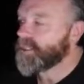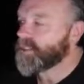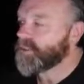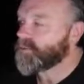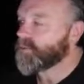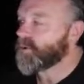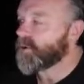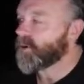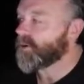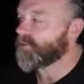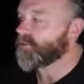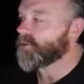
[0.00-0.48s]
this is
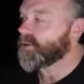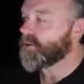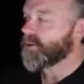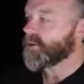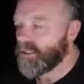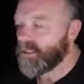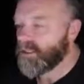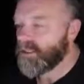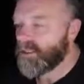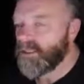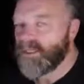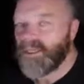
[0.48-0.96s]
what I've got.
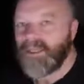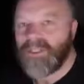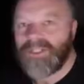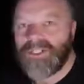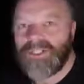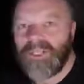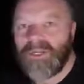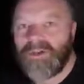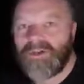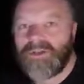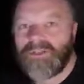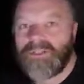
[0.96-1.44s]

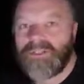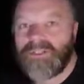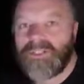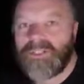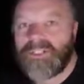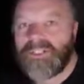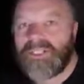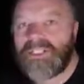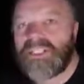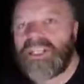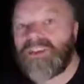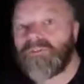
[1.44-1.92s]
So to
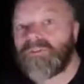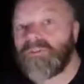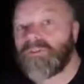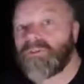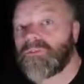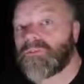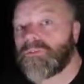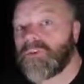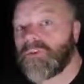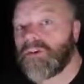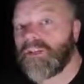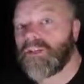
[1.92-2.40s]
just give you
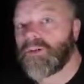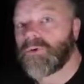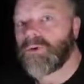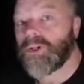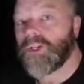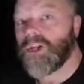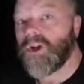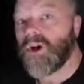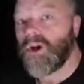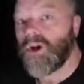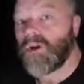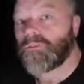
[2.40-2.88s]
a very
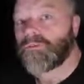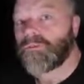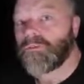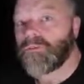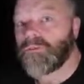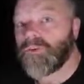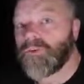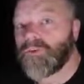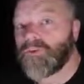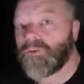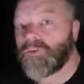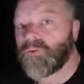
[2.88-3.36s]
quick
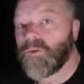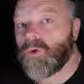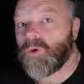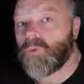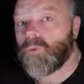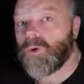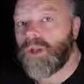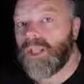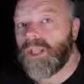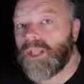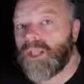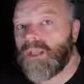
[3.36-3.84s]
overview of
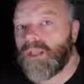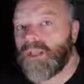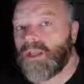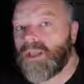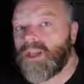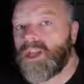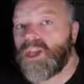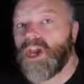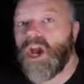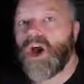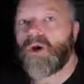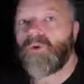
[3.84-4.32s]
what we're
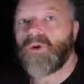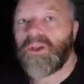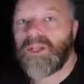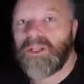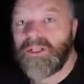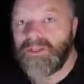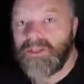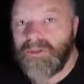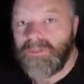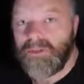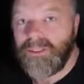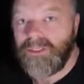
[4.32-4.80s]

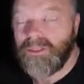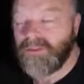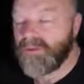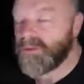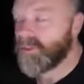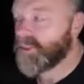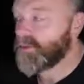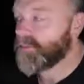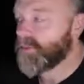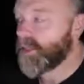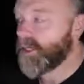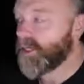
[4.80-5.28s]
going to be
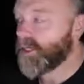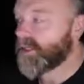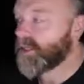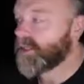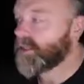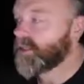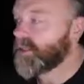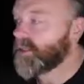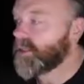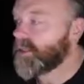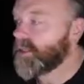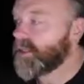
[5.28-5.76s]
talking about,
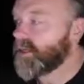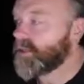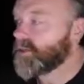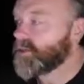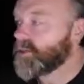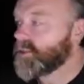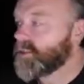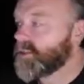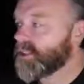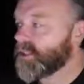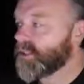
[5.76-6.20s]
I'll just